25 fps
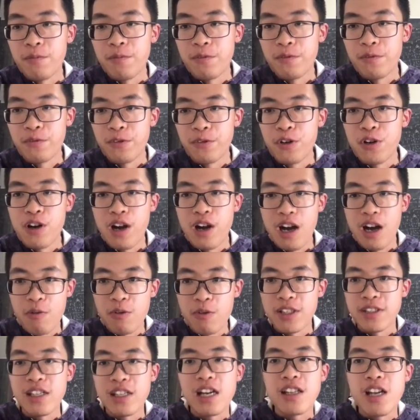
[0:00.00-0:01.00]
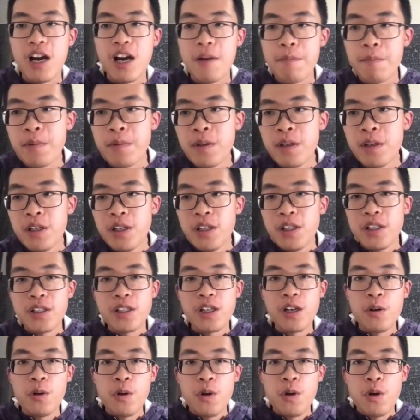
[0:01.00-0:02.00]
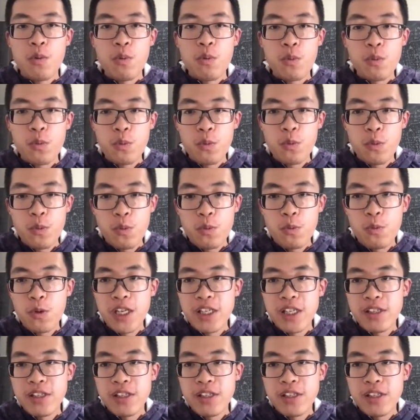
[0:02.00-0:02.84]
our setup. So with